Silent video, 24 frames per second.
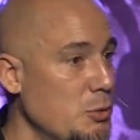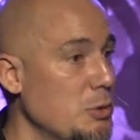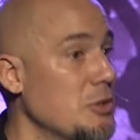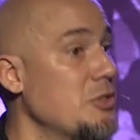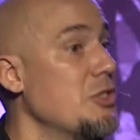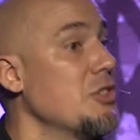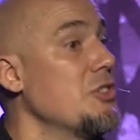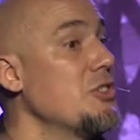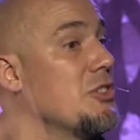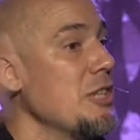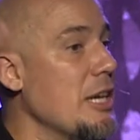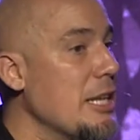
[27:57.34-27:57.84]
was
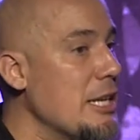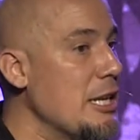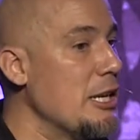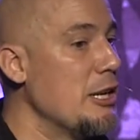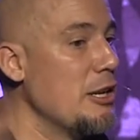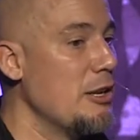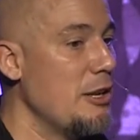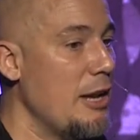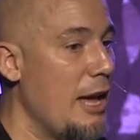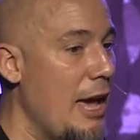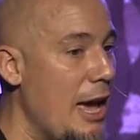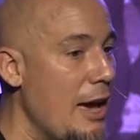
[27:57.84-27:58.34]
ascending
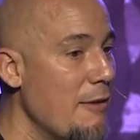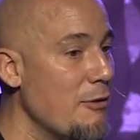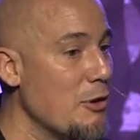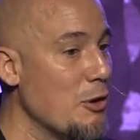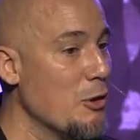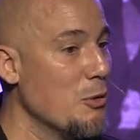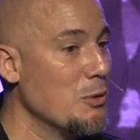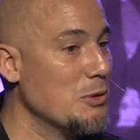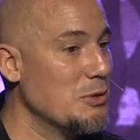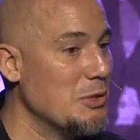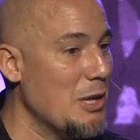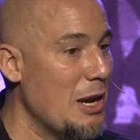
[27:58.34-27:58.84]
into heaven,
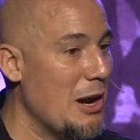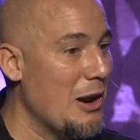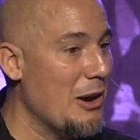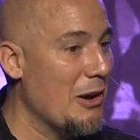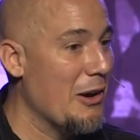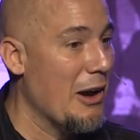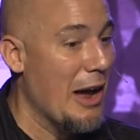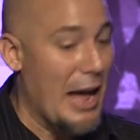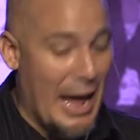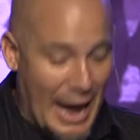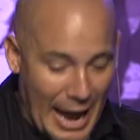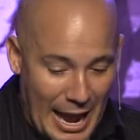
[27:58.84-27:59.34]
who was
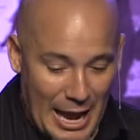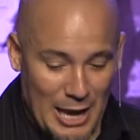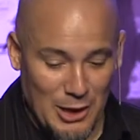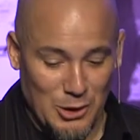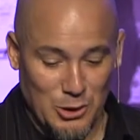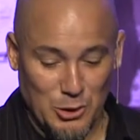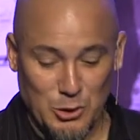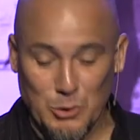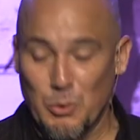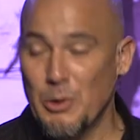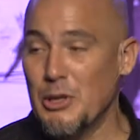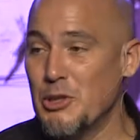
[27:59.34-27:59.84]
there?
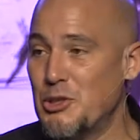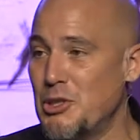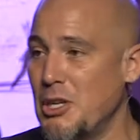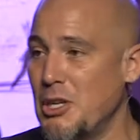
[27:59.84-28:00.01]
Angels. When